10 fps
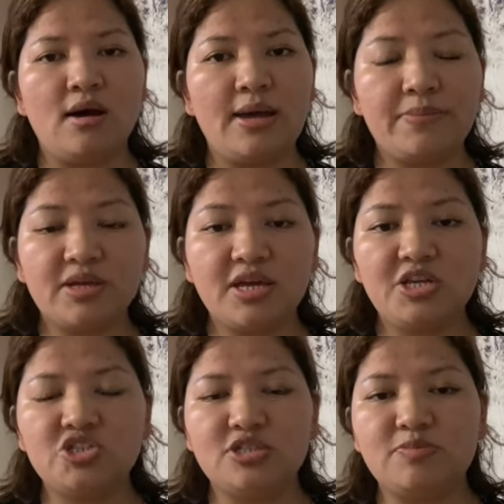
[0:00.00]

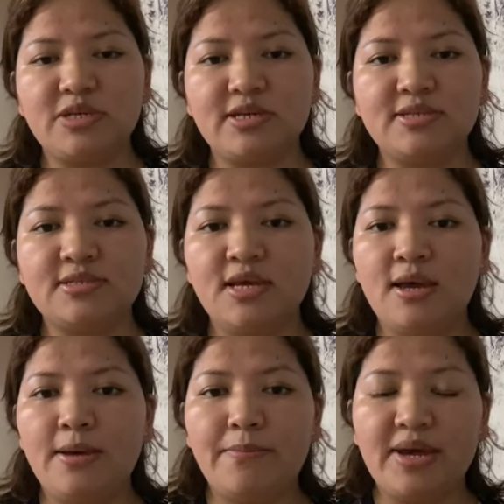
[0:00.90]
applications, because
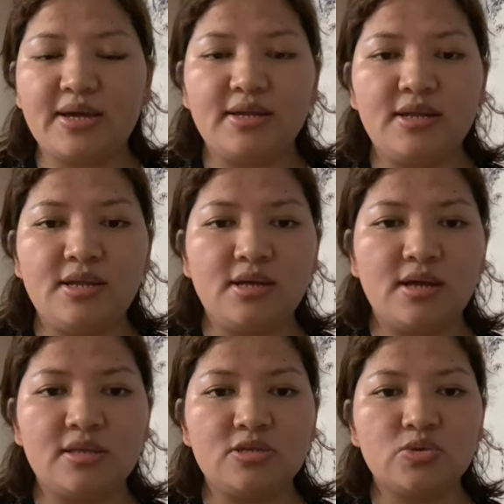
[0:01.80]
back in India,
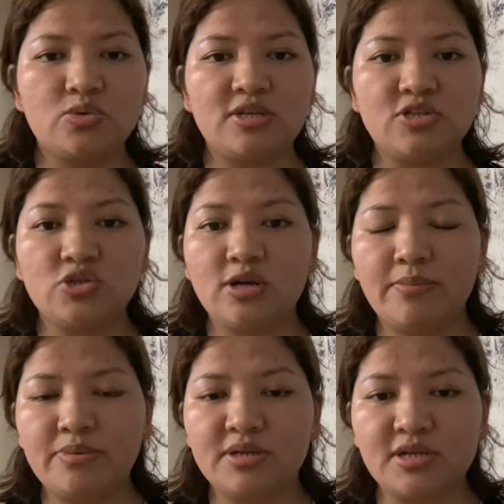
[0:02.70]
in the school that you
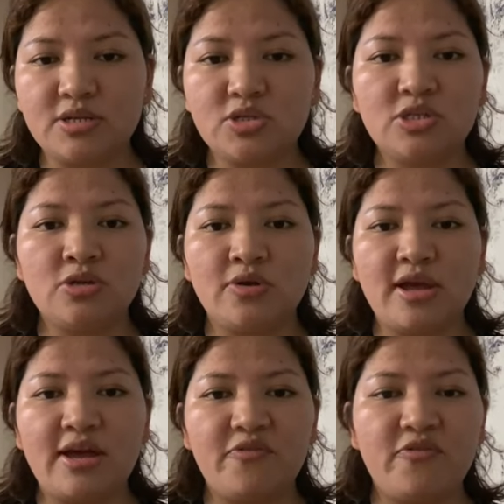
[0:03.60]
completed, you did not
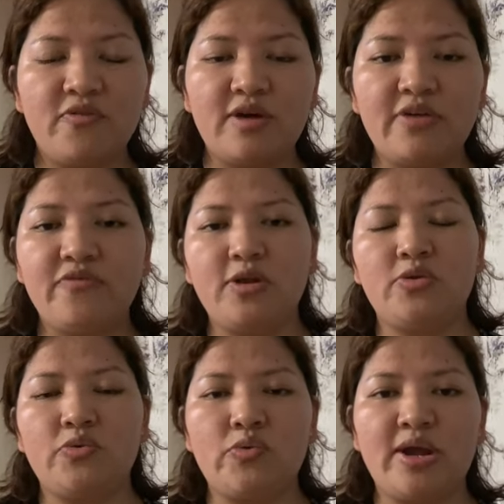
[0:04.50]
have
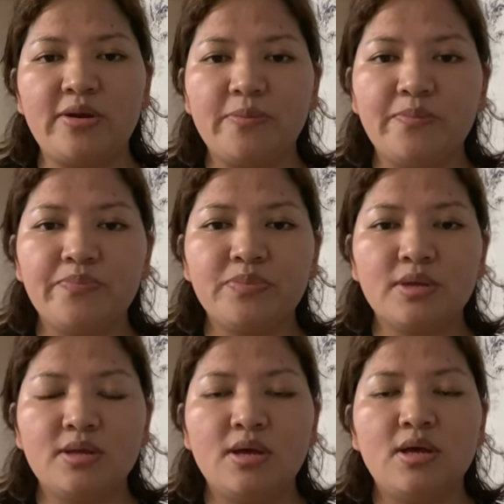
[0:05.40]
FNU, right?
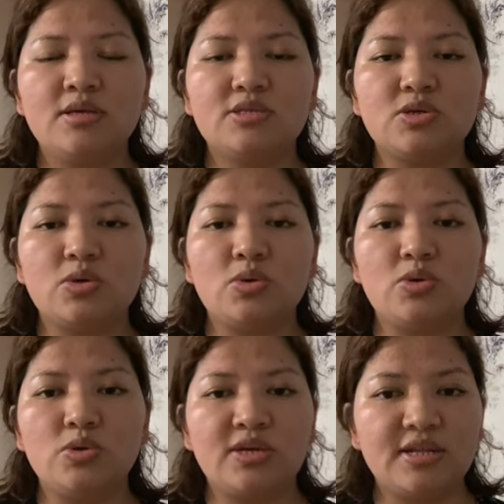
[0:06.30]
So
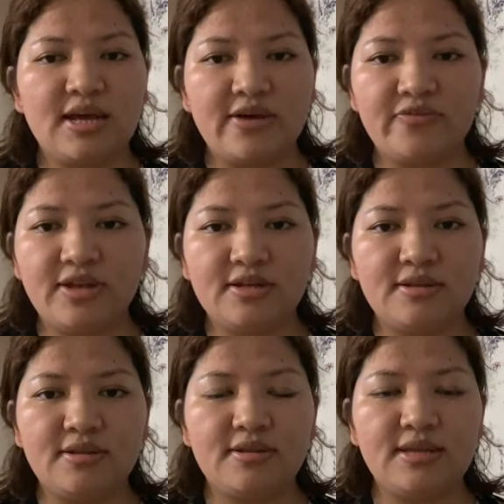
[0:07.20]
you can have that
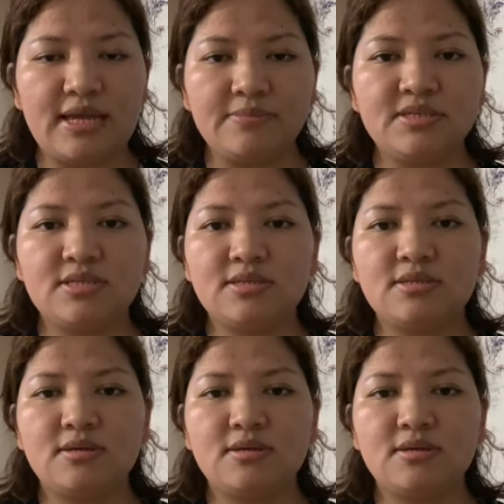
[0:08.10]
names